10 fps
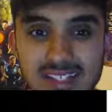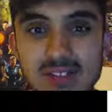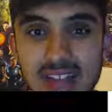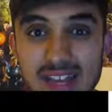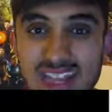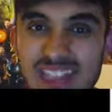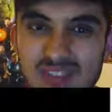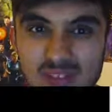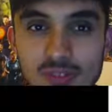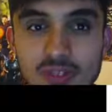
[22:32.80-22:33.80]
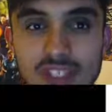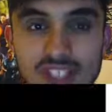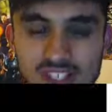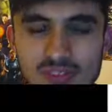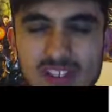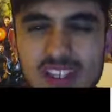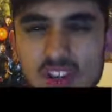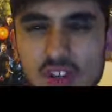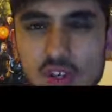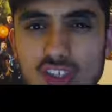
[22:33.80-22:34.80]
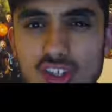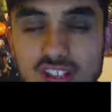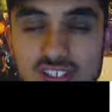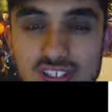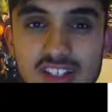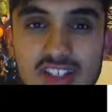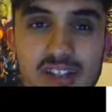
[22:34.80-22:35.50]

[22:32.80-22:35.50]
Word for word: Again, really just felt like a cookie cutter